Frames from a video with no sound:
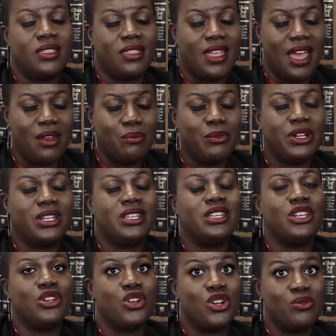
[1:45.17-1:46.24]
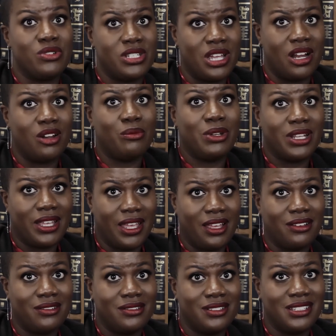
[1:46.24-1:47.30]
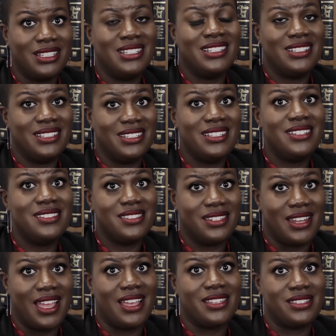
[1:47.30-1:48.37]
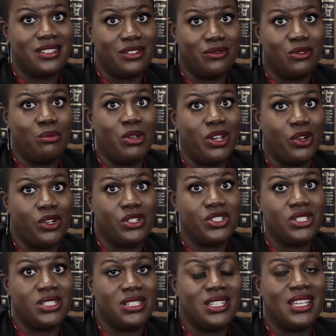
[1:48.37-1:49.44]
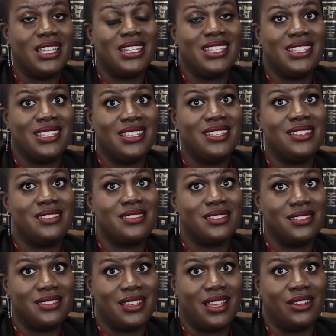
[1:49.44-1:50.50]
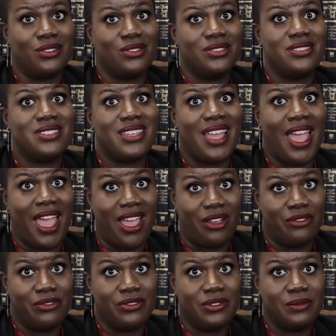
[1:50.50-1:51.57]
that money in her retirement account is an asset of the marriage, and he is entitled to half.